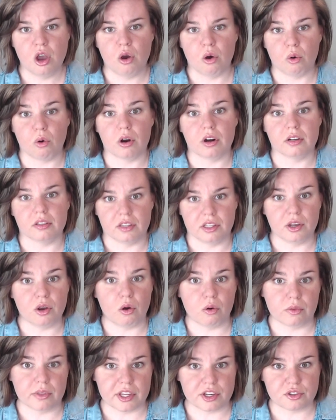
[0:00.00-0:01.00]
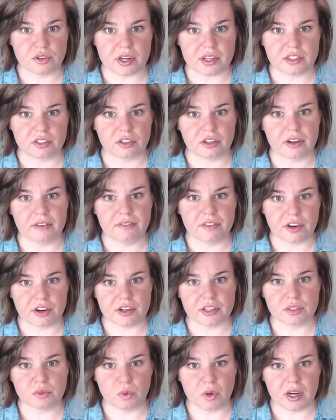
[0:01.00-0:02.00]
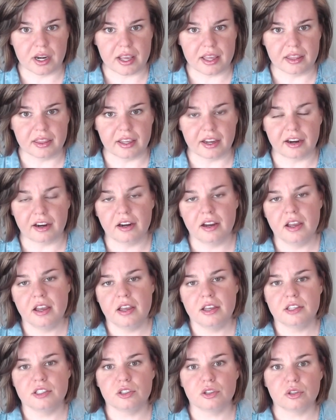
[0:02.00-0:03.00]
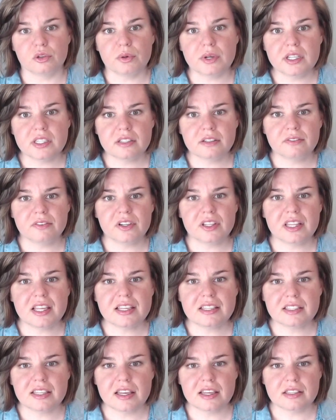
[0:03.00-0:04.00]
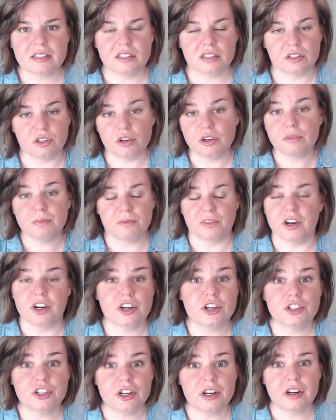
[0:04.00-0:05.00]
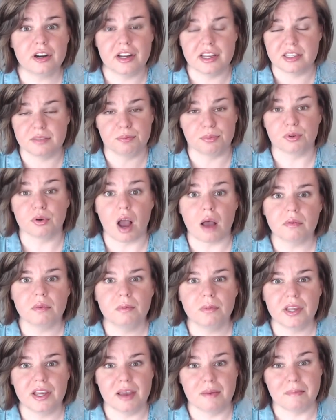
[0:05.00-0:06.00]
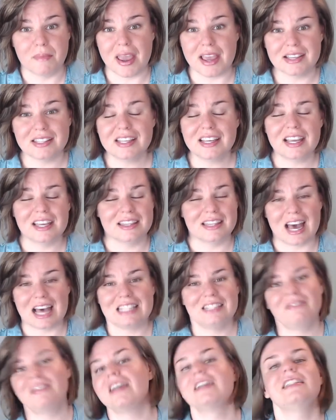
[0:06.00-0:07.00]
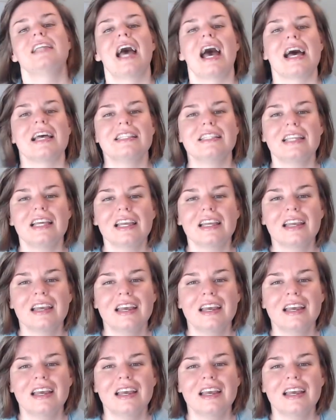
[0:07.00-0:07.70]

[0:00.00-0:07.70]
or the only dresser if there is one in there. So the reason for this is your furniture is probably amazing and that's fantastic,